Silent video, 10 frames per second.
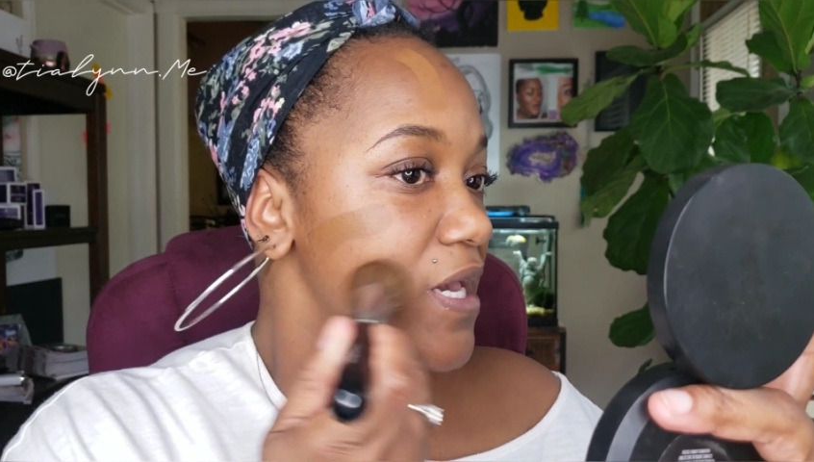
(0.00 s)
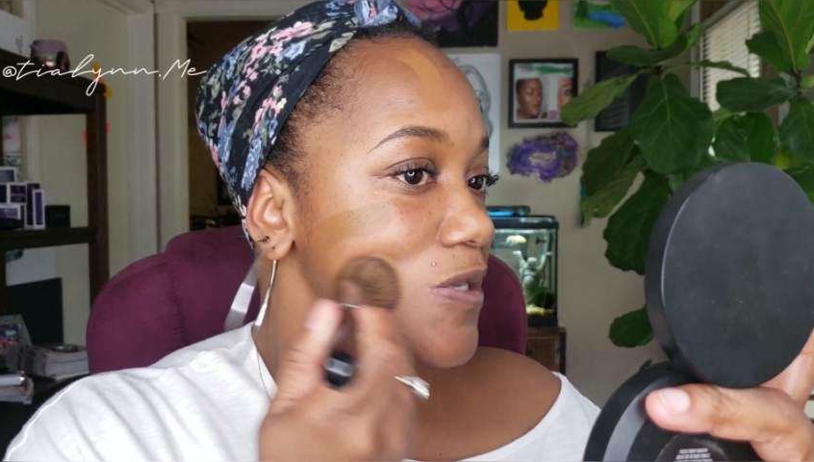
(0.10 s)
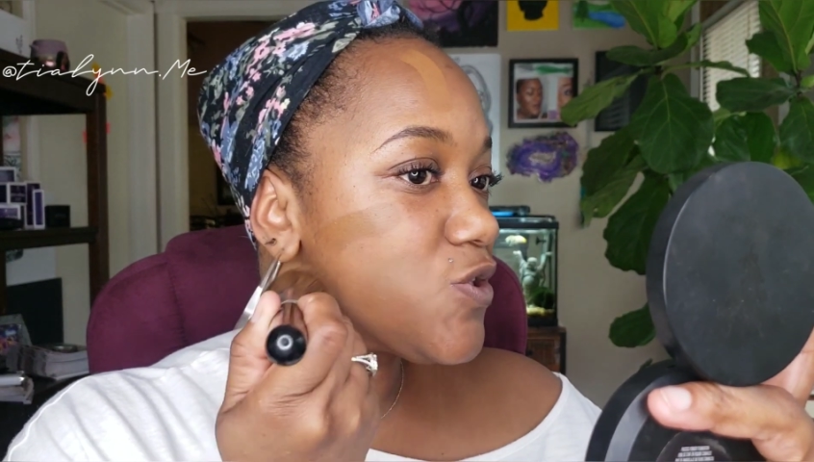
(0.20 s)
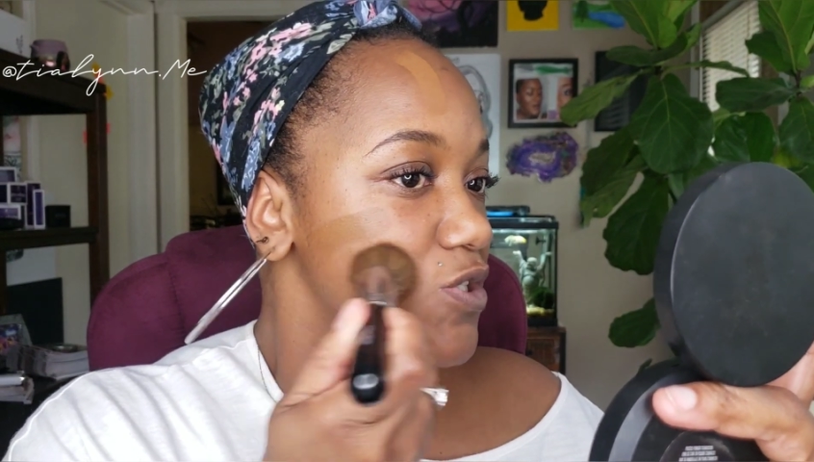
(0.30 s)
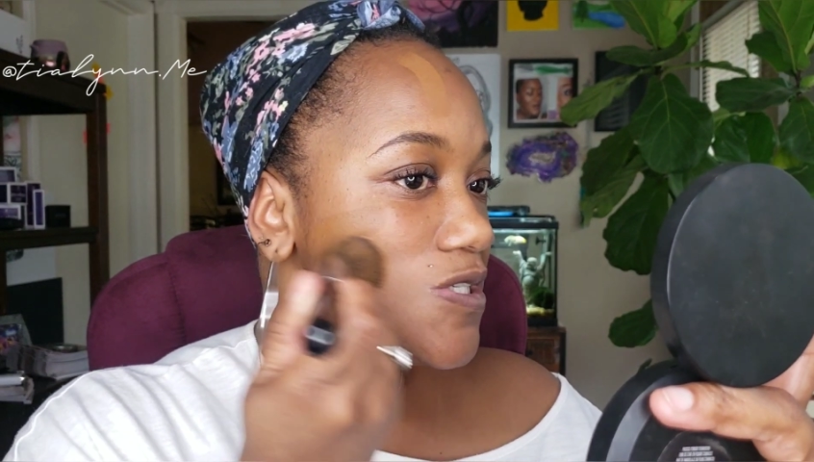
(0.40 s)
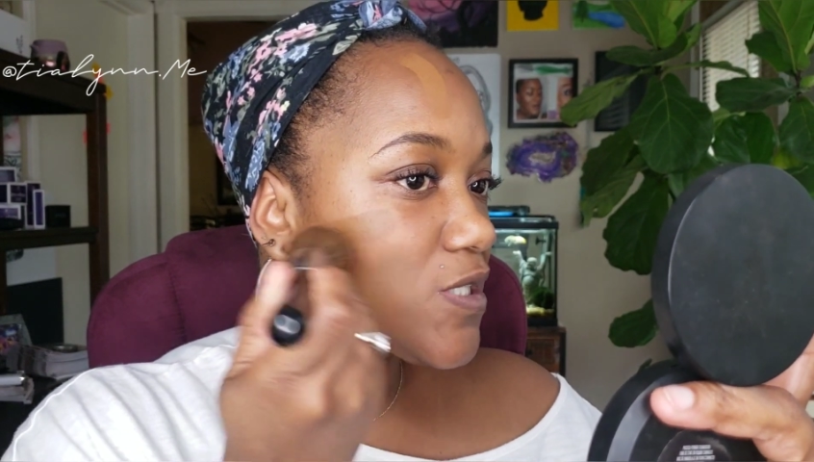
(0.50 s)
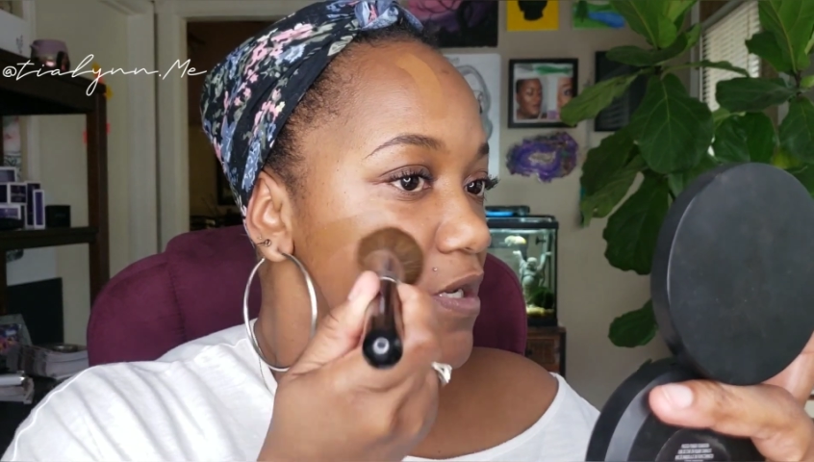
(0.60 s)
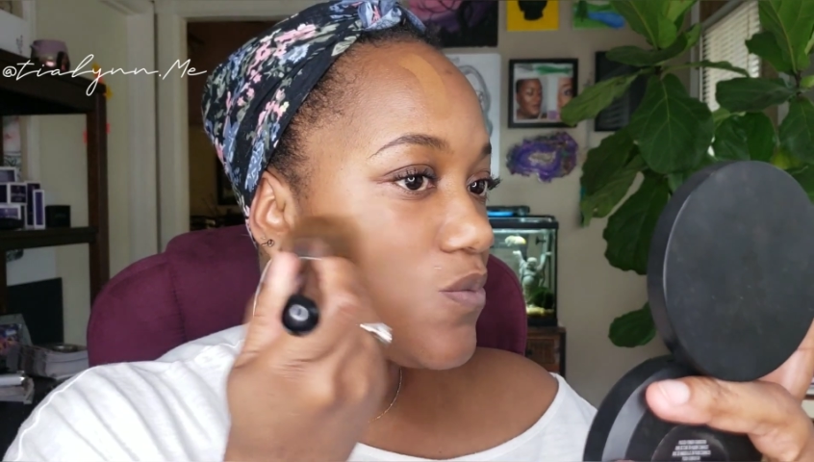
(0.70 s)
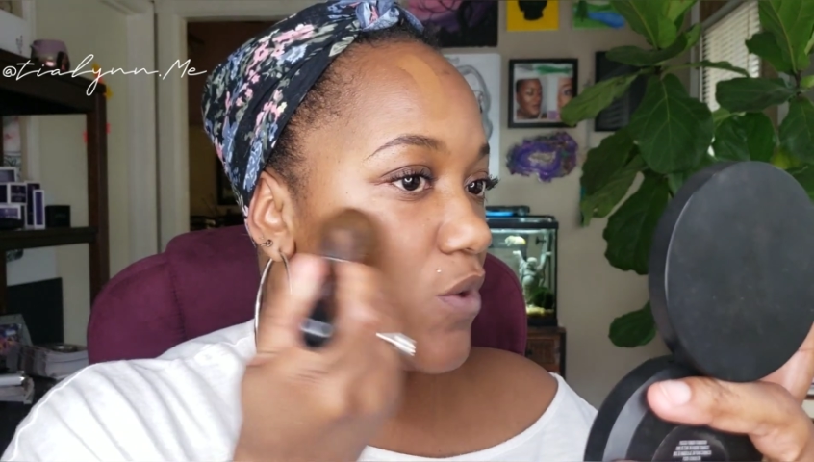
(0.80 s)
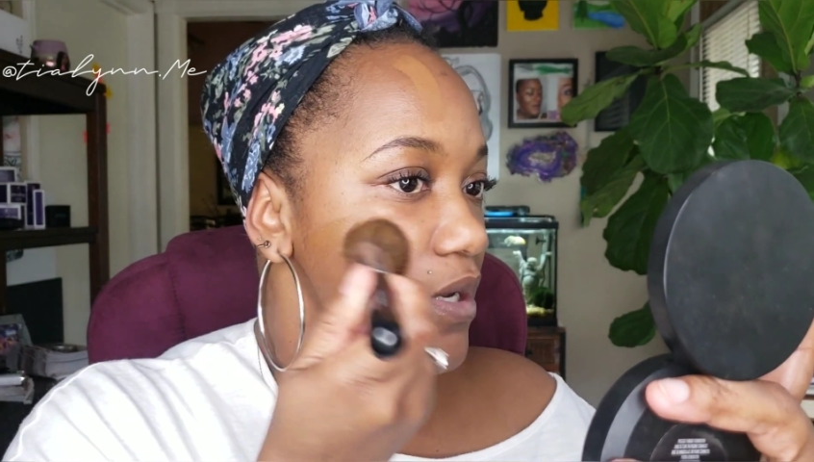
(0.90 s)
and you're just
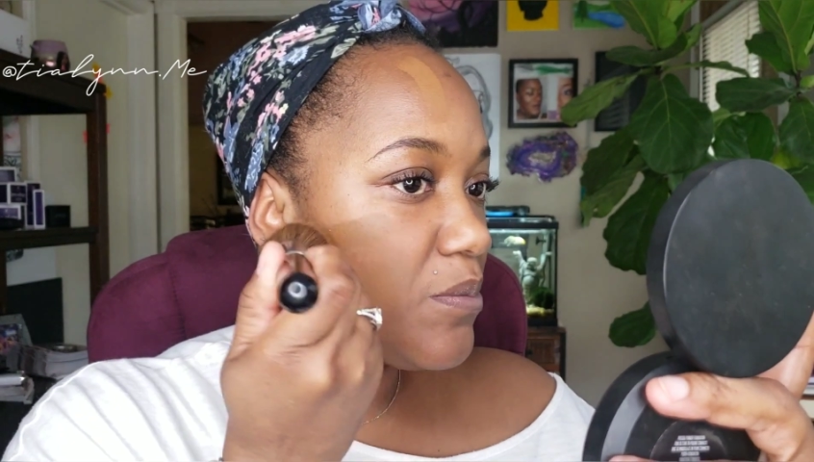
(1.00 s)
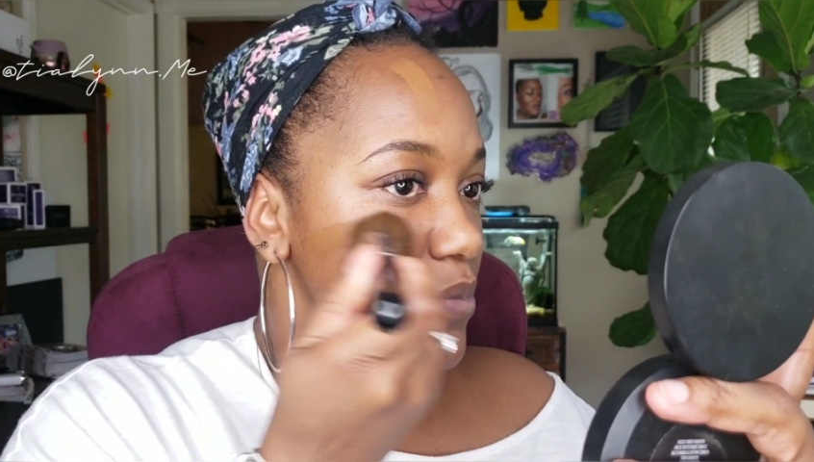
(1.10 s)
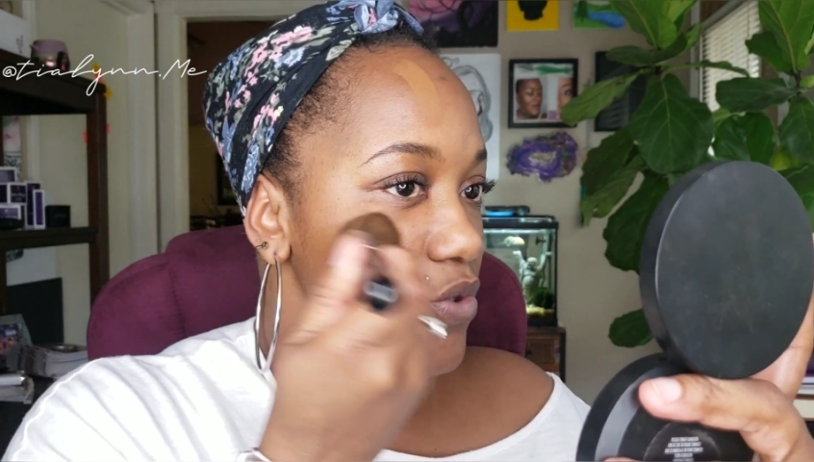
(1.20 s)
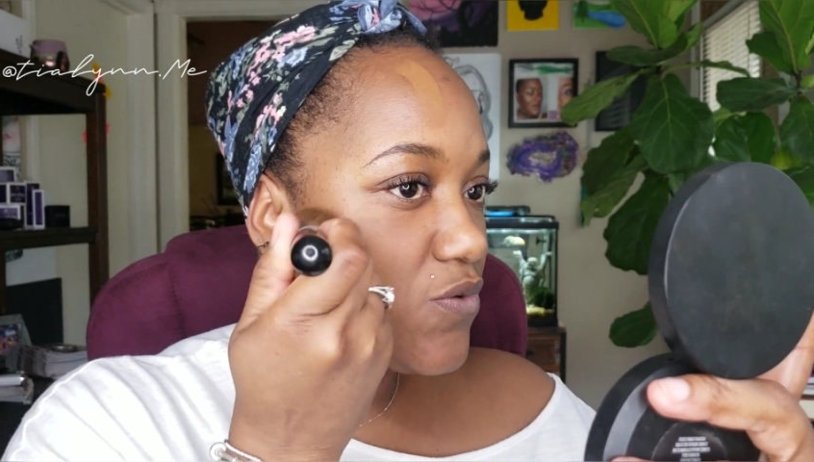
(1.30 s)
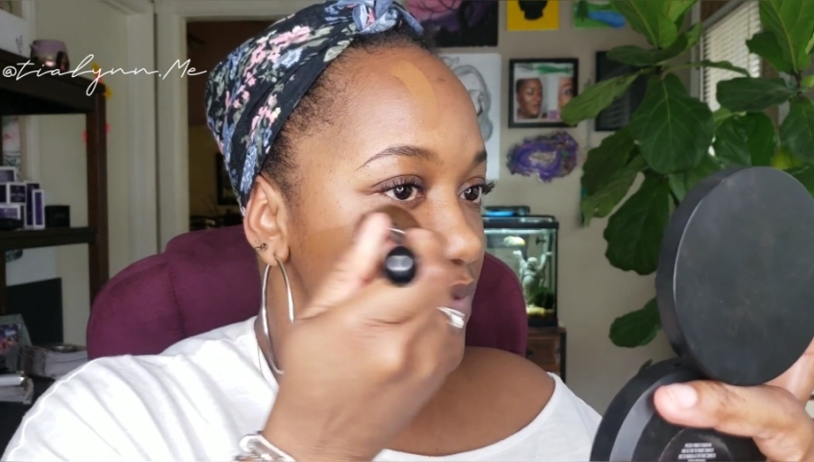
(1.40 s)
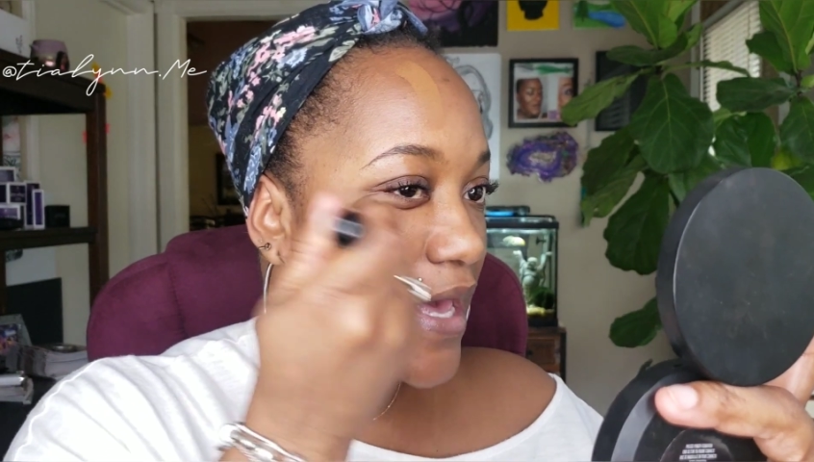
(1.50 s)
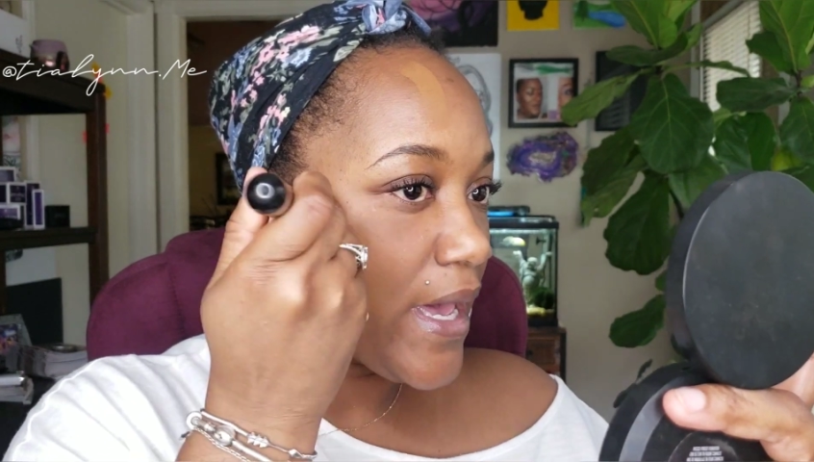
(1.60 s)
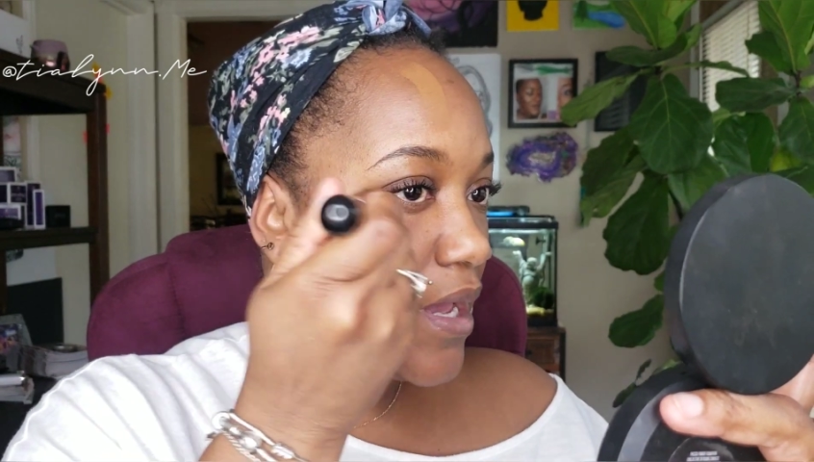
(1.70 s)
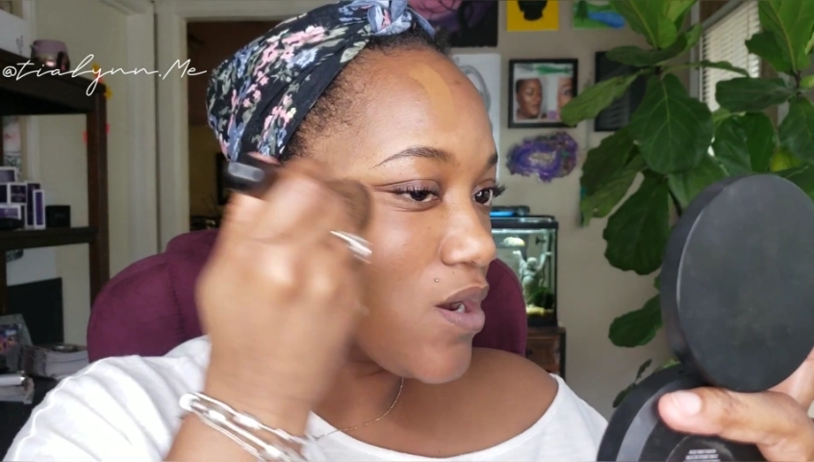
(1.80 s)
going to want to move that